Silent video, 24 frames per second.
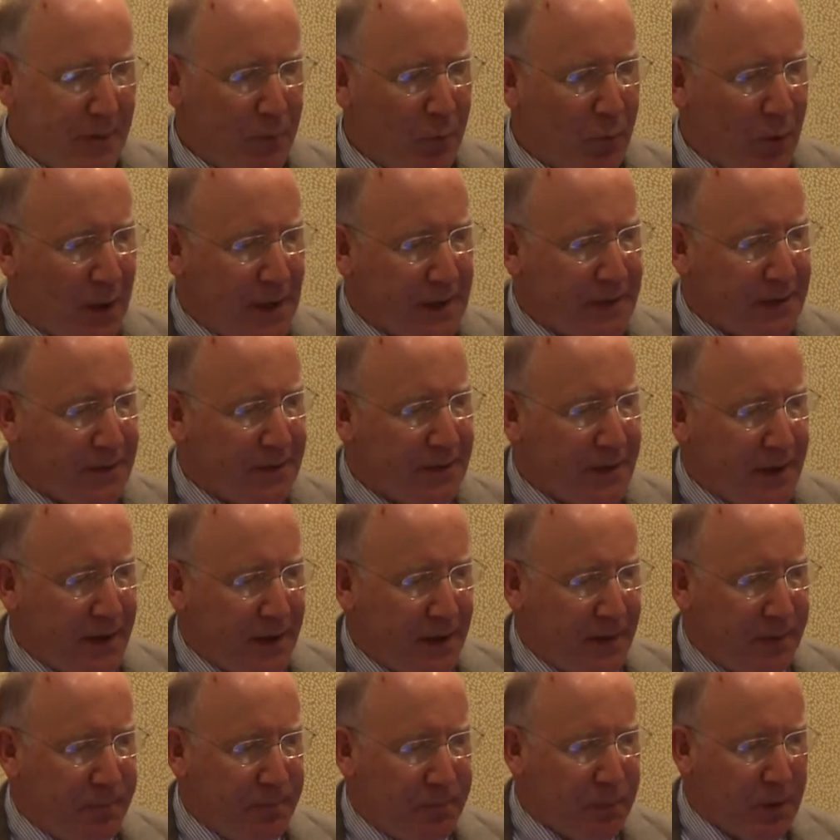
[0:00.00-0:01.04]
What
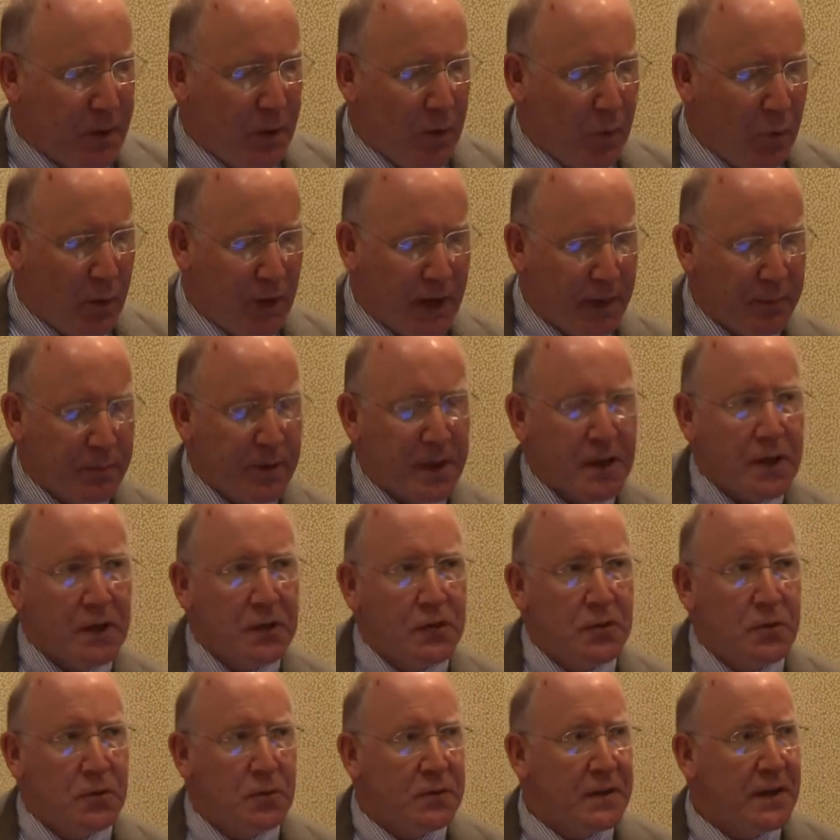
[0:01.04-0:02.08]
I'm going to
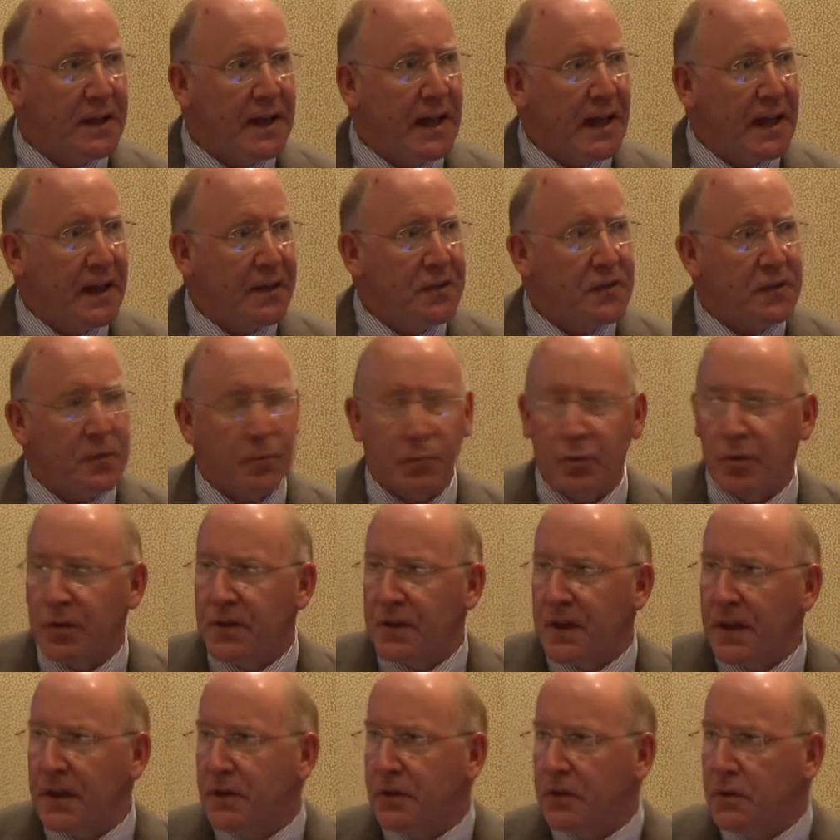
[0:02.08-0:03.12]
do today is to
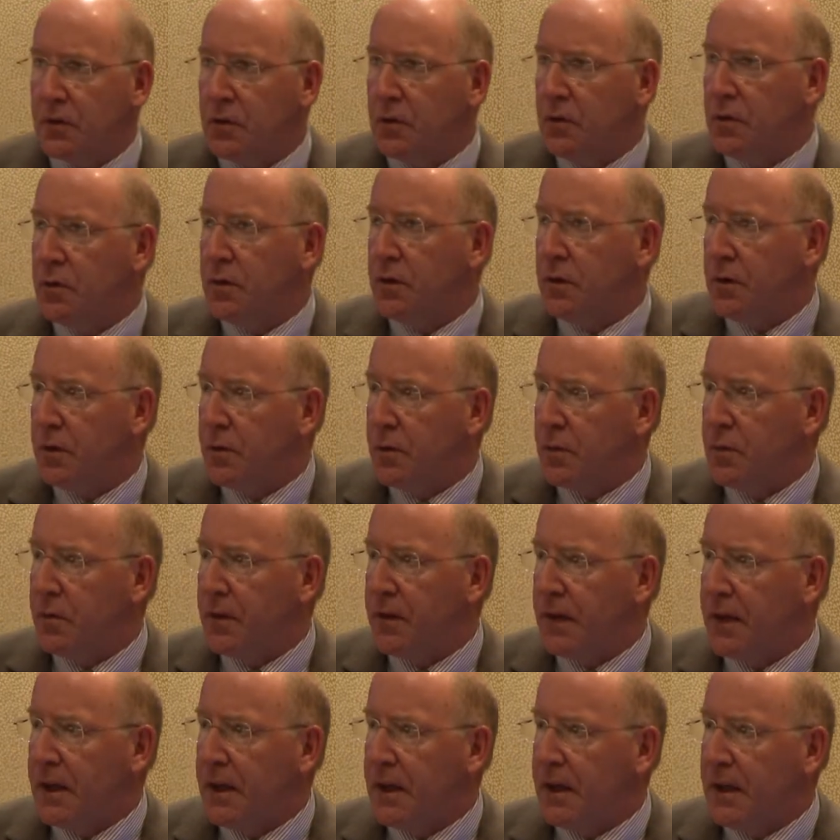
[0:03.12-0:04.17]
present to you
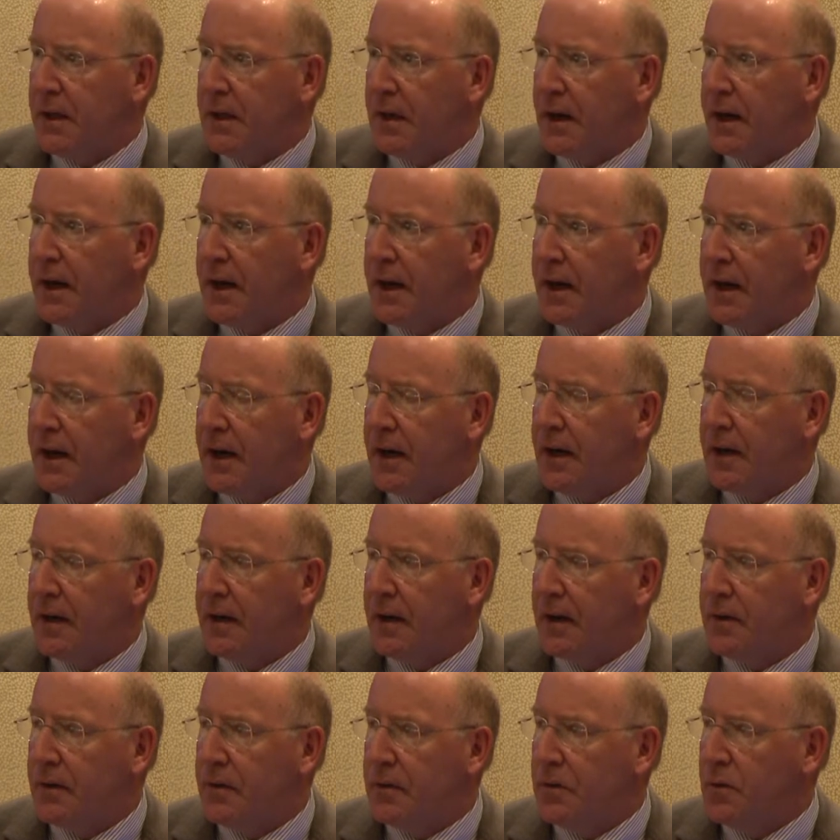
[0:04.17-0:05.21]
the
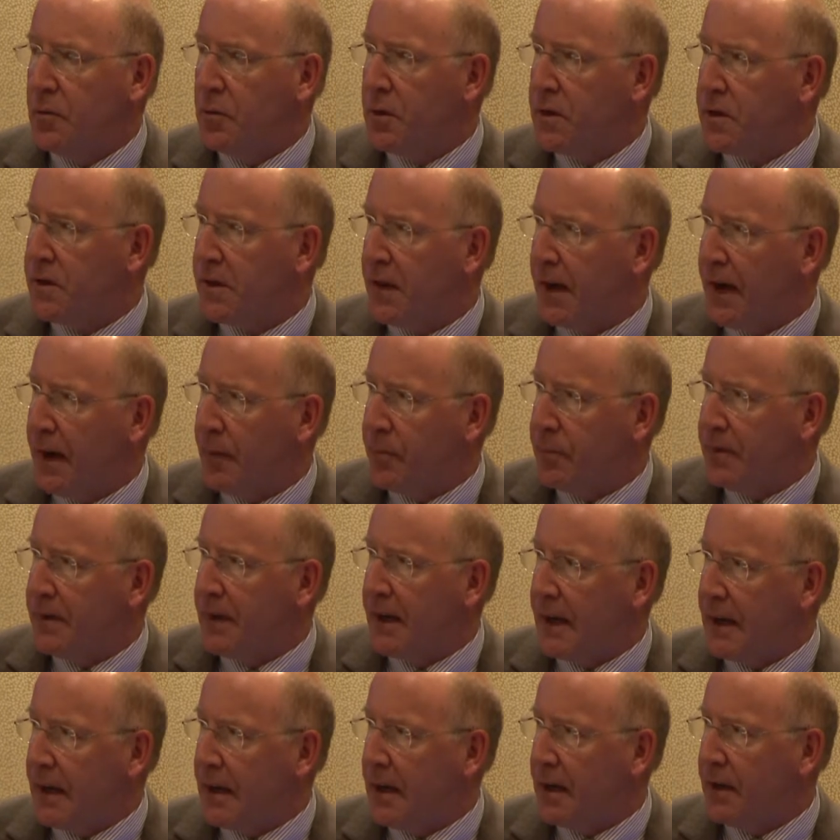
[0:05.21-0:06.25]
newest
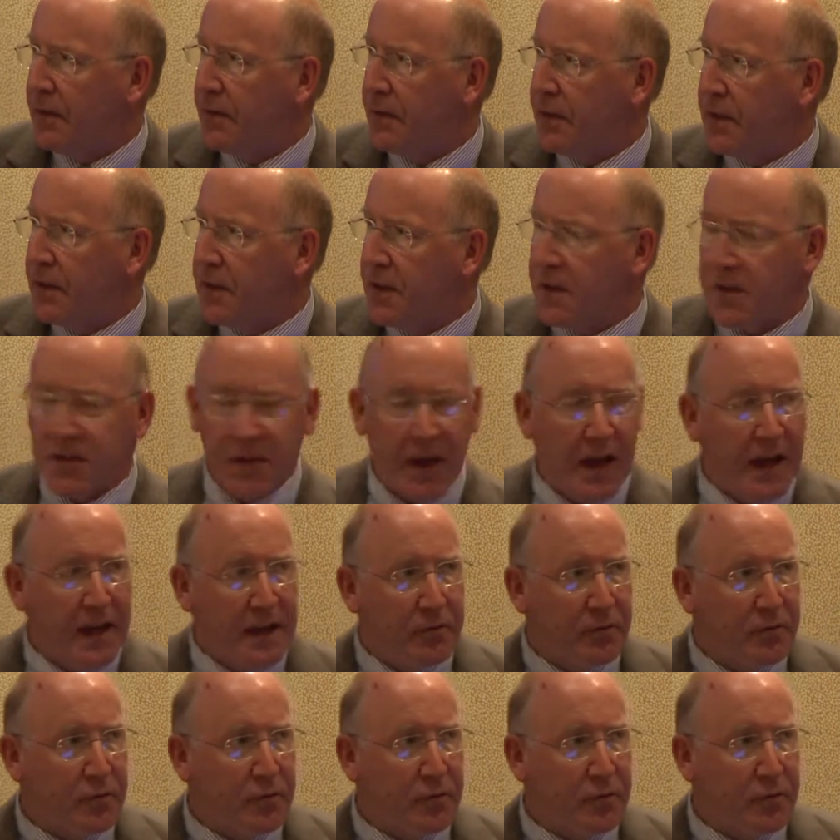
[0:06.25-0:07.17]
update of the Society